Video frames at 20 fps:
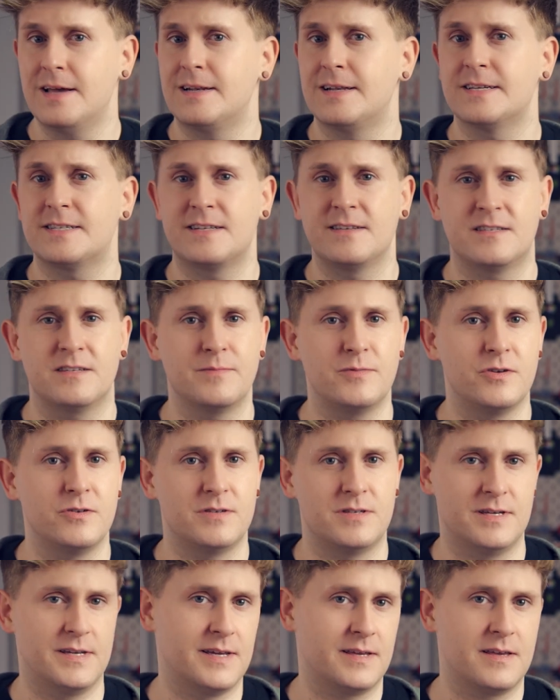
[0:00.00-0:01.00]
listening to
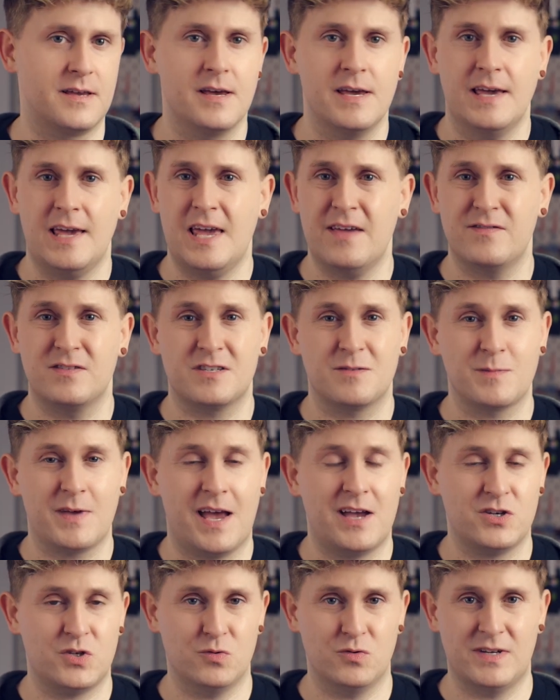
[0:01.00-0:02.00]
music, even some
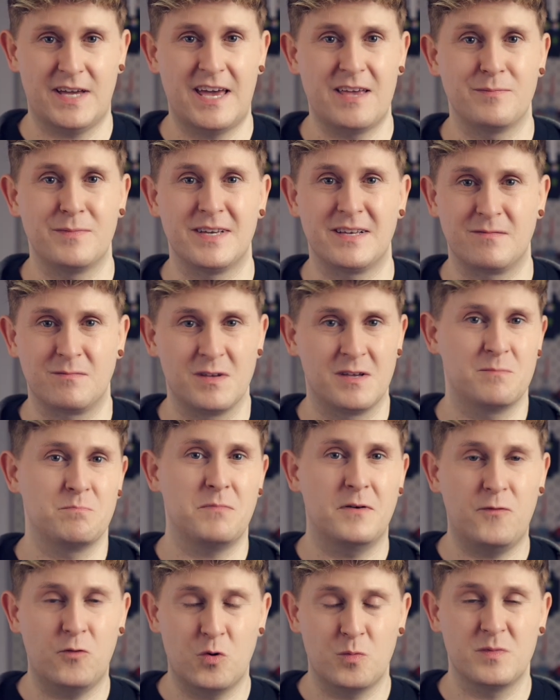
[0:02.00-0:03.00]
casual gaming,
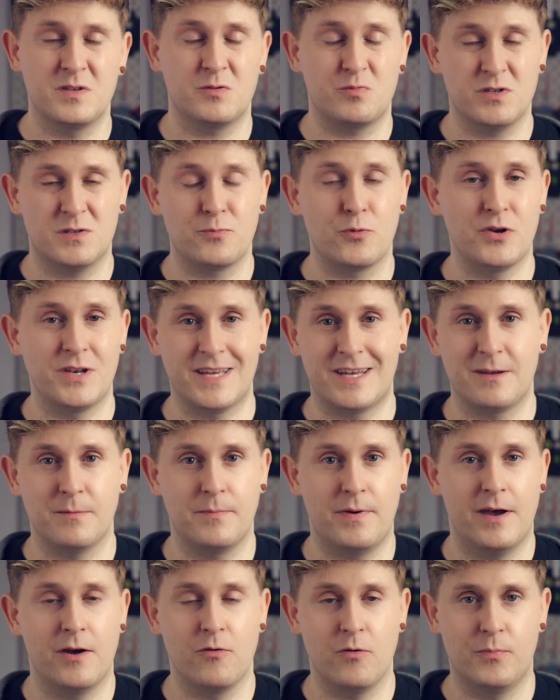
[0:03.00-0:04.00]
performance was pretty
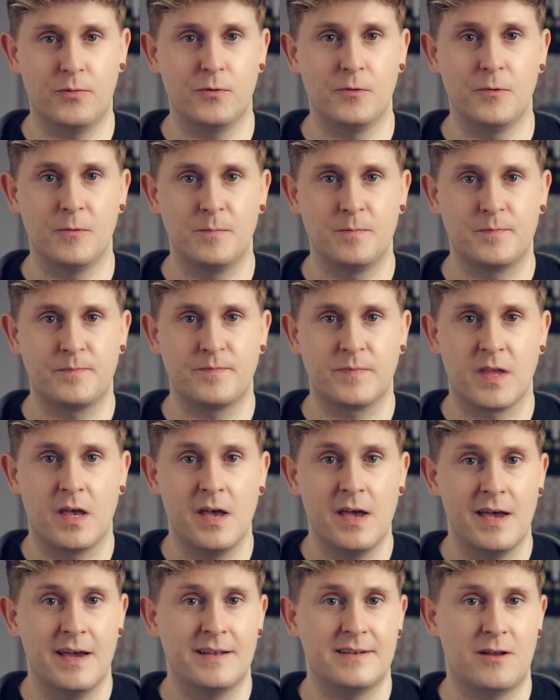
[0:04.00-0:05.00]
comparable.
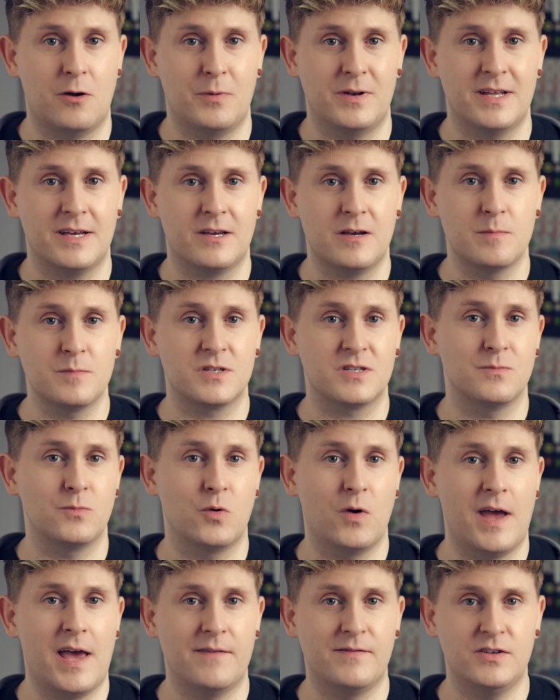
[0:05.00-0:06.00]
Now when it comes to
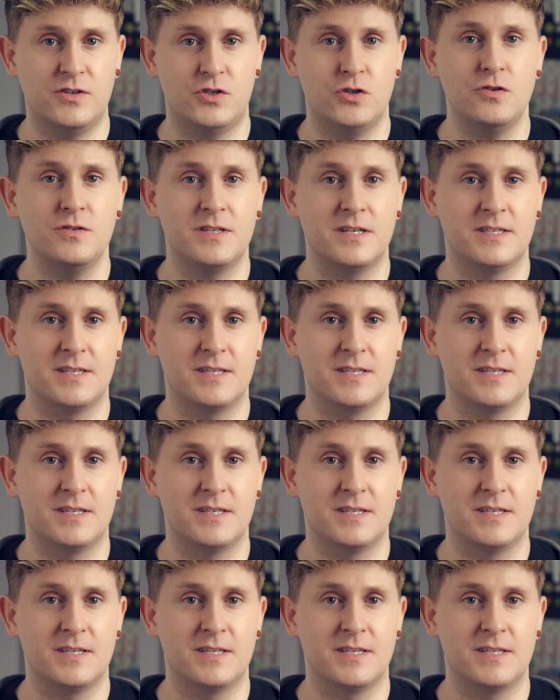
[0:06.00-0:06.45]
more heavy-duty